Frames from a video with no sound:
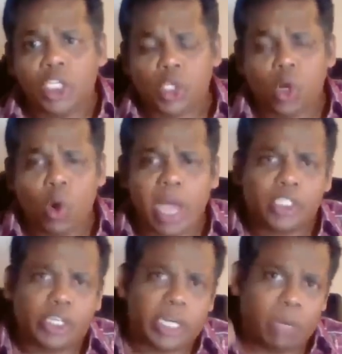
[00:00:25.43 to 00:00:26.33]
So
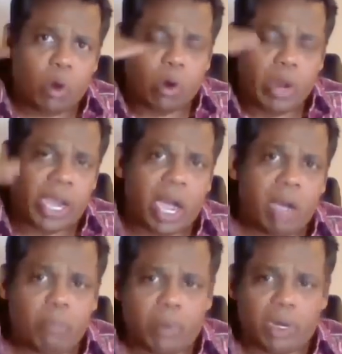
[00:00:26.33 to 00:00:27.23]
as you keep going
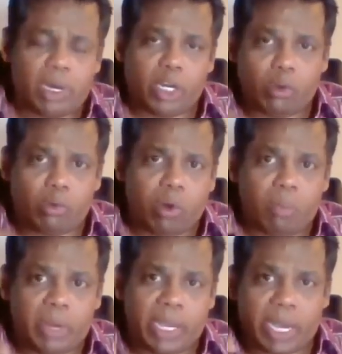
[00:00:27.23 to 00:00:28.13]
up, uh, you
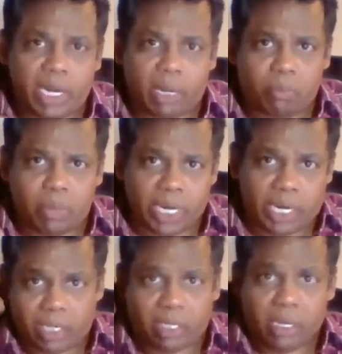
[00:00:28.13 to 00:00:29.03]
normally end up
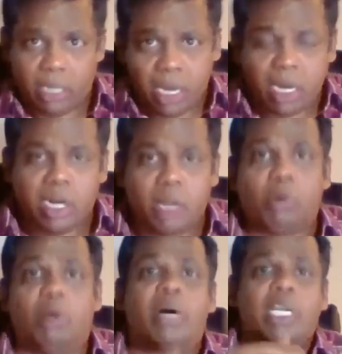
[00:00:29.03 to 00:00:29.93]
hitting the
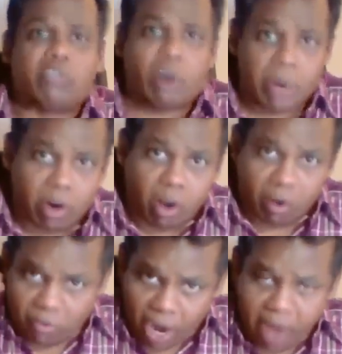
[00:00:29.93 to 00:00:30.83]
diplomas from
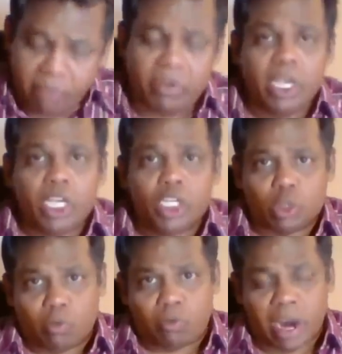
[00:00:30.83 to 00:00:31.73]
around five.
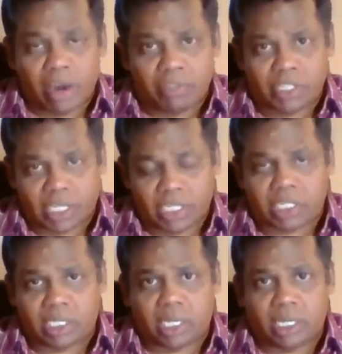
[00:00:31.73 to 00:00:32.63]
So five,
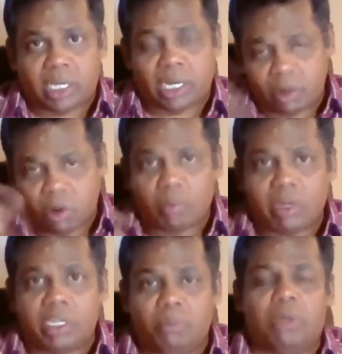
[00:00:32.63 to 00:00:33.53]
six uh, are
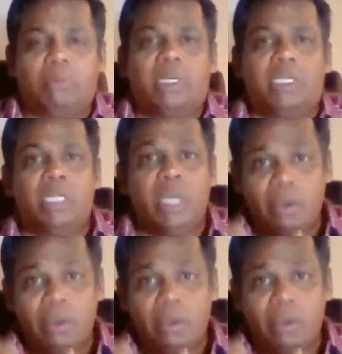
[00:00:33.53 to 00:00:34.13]
normally diplomas.